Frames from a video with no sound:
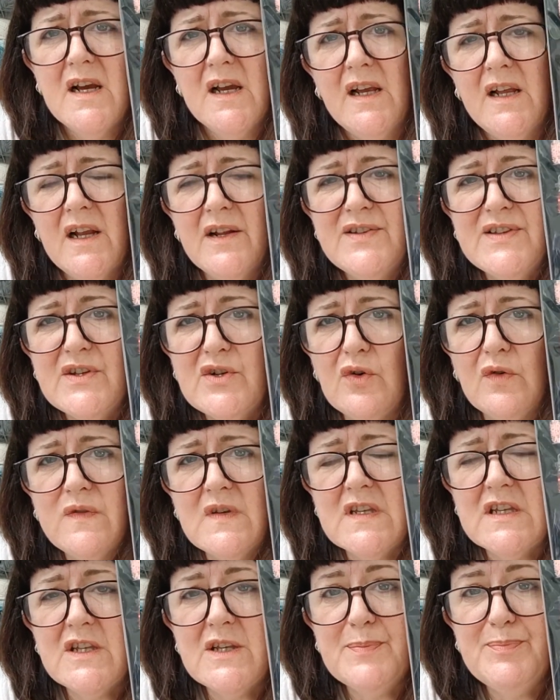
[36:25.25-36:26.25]
you know, stuff
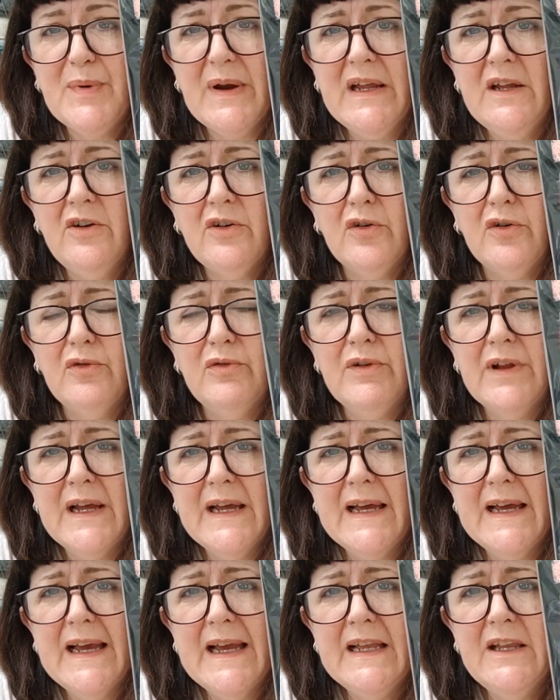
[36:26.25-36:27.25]
to sprinkle
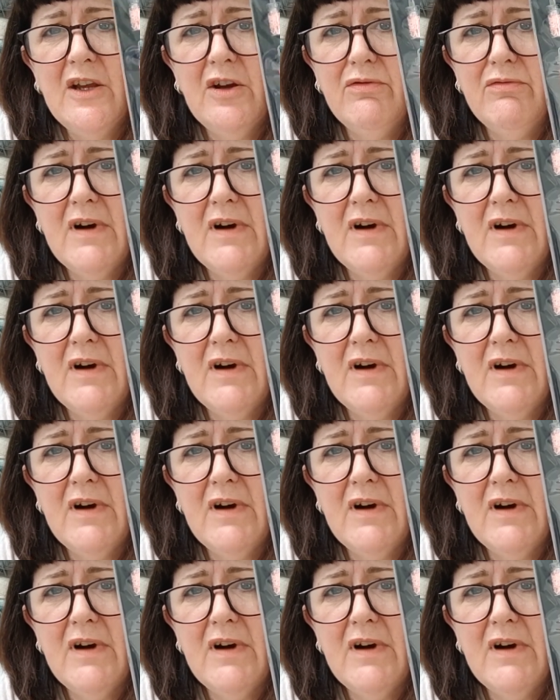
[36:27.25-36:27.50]
in your